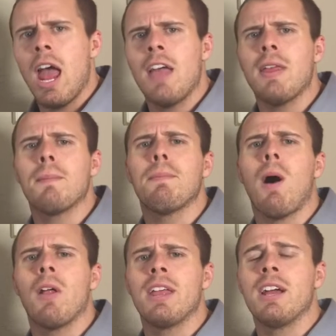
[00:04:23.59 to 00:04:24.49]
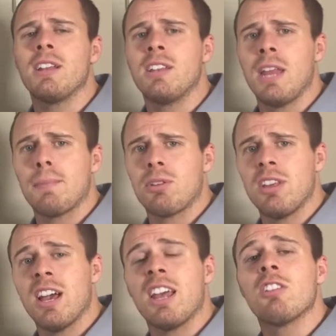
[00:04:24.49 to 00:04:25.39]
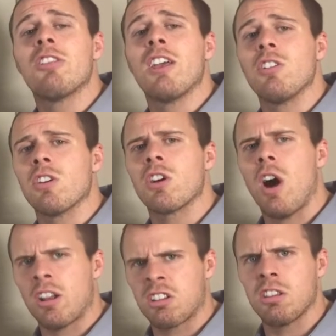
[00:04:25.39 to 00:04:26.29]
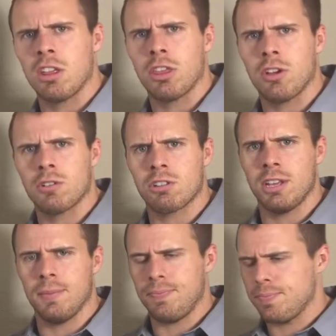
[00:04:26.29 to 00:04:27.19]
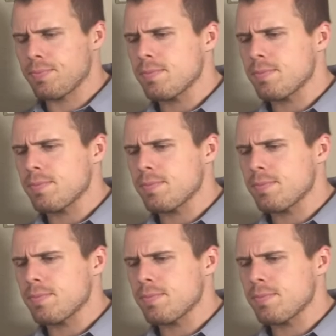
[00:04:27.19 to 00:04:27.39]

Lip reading: And then polydipsia is that you're constantly thirsty.